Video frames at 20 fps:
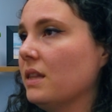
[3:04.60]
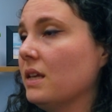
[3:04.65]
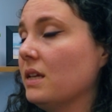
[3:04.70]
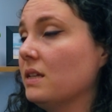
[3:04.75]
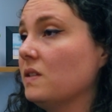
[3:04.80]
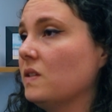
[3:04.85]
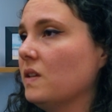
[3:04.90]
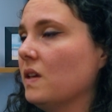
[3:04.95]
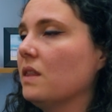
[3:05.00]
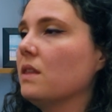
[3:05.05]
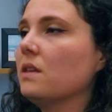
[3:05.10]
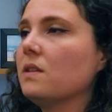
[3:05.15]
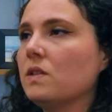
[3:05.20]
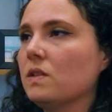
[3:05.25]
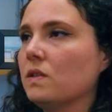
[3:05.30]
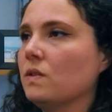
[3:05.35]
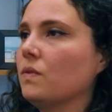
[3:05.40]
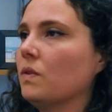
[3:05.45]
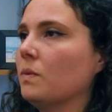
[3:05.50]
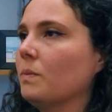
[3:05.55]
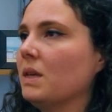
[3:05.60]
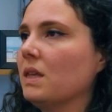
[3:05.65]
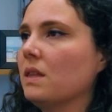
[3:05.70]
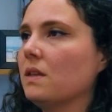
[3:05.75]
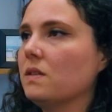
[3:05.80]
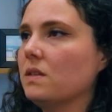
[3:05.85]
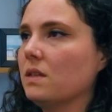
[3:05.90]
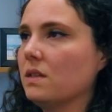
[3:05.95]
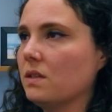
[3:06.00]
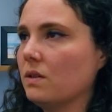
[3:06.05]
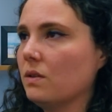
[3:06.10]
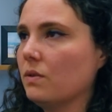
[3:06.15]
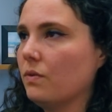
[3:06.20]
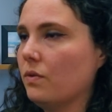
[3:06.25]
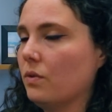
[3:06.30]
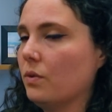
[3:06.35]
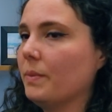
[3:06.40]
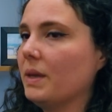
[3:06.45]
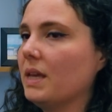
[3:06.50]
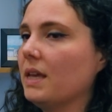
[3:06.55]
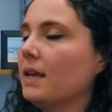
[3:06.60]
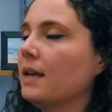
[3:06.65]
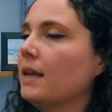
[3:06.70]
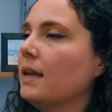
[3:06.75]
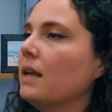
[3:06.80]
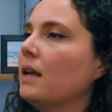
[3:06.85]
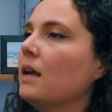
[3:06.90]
and they say, this is for me, this isn't for me.